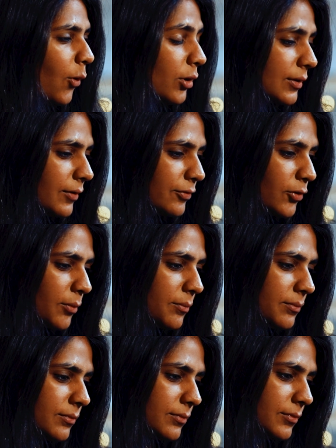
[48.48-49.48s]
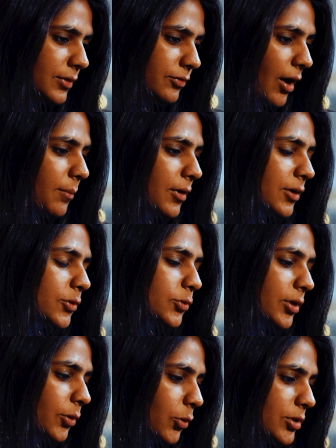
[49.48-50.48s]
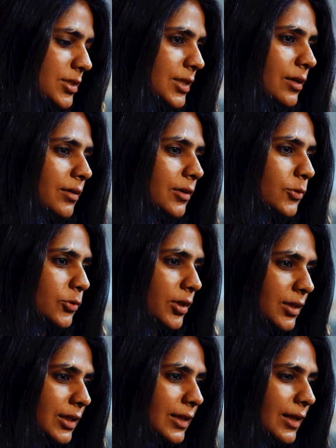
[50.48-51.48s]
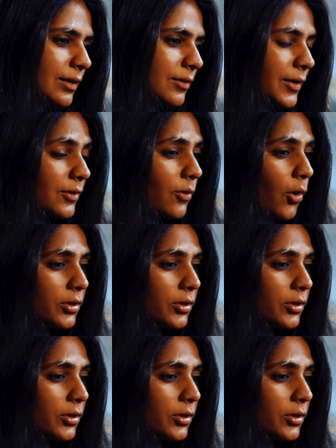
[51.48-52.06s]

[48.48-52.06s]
All the way from the farmer to the wholesaler to the retailer where